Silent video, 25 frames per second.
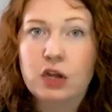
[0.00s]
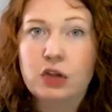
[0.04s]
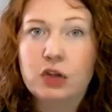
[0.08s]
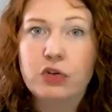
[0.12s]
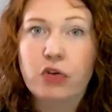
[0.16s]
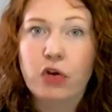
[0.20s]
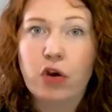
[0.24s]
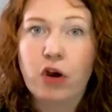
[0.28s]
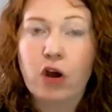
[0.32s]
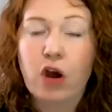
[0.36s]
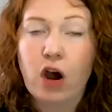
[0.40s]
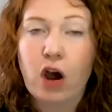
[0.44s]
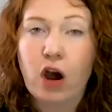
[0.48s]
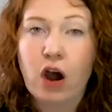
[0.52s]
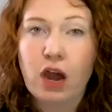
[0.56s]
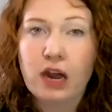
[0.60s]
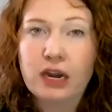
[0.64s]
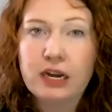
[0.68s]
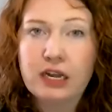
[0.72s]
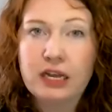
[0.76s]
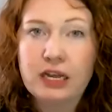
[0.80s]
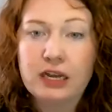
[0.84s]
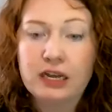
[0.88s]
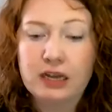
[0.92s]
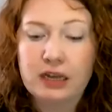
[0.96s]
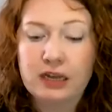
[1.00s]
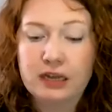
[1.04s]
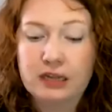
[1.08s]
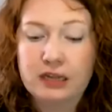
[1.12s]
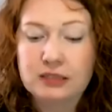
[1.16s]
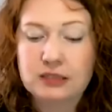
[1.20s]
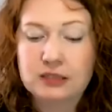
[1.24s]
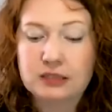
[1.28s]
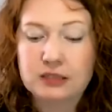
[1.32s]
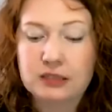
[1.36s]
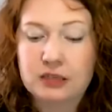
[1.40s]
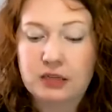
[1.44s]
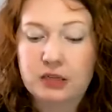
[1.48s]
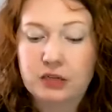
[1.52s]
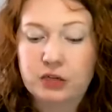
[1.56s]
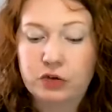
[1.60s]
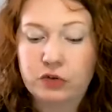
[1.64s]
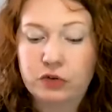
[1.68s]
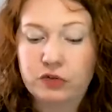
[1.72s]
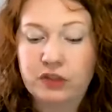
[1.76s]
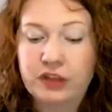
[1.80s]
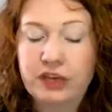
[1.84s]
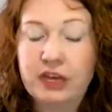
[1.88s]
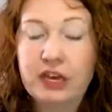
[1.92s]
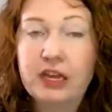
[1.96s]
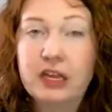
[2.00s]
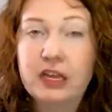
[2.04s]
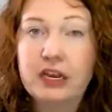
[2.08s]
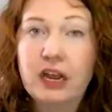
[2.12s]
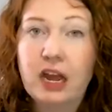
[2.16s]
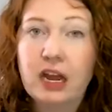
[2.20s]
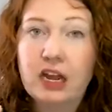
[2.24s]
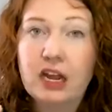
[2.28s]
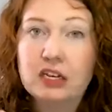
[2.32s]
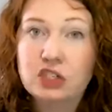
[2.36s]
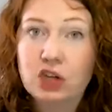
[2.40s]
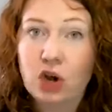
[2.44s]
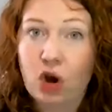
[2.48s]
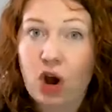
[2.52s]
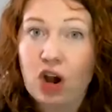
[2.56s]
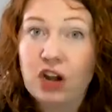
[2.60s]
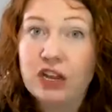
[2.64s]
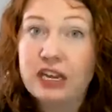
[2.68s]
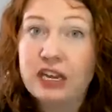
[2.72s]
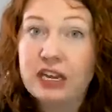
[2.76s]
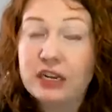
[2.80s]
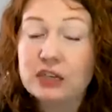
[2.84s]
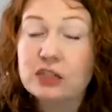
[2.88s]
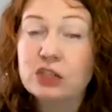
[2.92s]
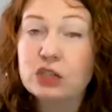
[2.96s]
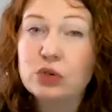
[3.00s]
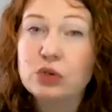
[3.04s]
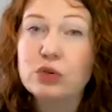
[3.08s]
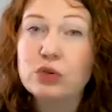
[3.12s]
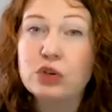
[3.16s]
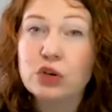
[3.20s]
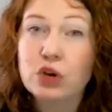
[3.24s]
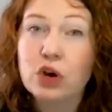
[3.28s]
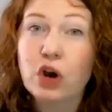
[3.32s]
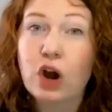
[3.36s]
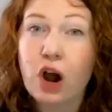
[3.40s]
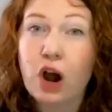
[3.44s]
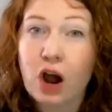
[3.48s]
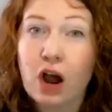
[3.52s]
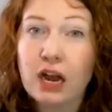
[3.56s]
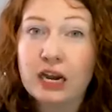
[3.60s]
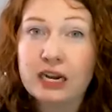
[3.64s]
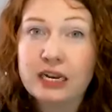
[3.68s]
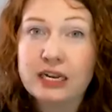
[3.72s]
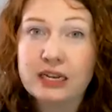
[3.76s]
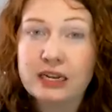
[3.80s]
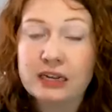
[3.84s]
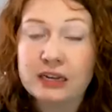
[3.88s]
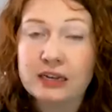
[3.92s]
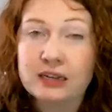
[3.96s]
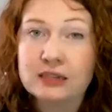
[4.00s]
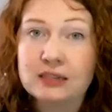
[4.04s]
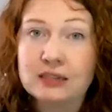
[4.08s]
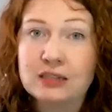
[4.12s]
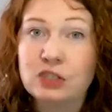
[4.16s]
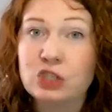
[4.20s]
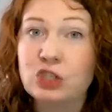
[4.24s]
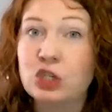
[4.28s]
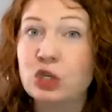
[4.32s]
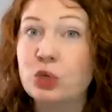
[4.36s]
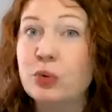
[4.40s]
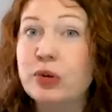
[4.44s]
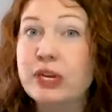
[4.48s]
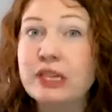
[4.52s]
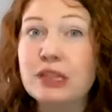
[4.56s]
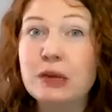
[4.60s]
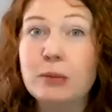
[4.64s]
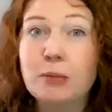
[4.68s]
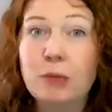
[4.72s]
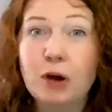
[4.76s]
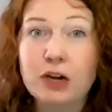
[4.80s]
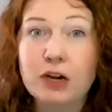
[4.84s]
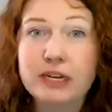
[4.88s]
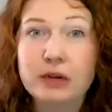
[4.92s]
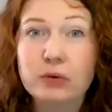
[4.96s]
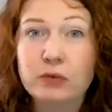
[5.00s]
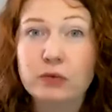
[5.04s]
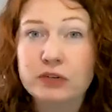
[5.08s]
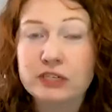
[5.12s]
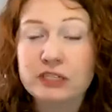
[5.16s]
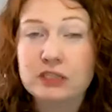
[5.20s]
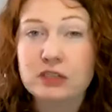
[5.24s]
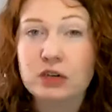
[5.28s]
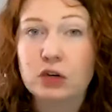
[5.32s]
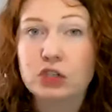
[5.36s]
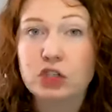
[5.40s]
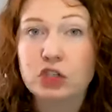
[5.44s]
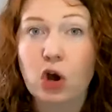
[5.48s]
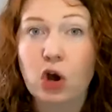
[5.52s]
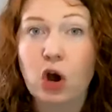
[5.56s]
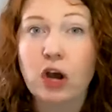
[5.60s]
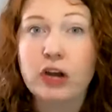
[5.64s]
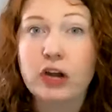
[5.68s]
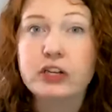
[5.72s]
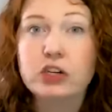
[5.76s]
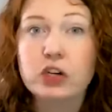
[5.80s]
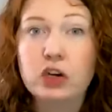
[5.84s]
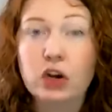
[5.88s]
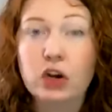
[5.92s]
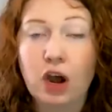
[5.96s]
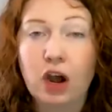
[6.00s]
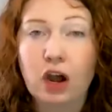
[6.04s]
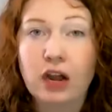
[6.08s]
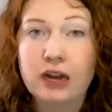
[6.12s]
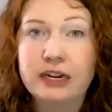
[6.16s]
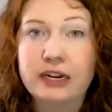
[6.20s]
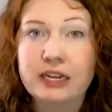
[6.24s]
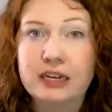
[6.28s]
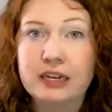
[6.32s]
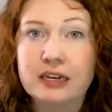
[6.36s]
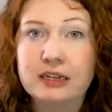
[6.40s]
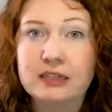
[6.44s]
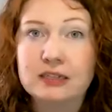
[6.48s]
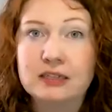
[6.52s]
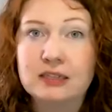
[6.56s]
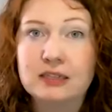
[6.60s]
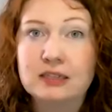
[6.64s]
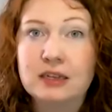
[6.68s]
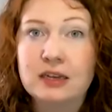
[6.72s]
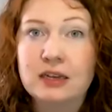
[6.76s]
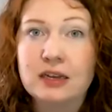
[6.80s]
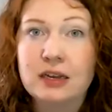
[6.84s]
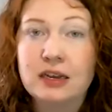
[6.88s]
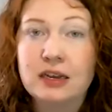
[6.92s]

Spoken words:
Your audience, you're then talking to your audience, doing the market research on your audience.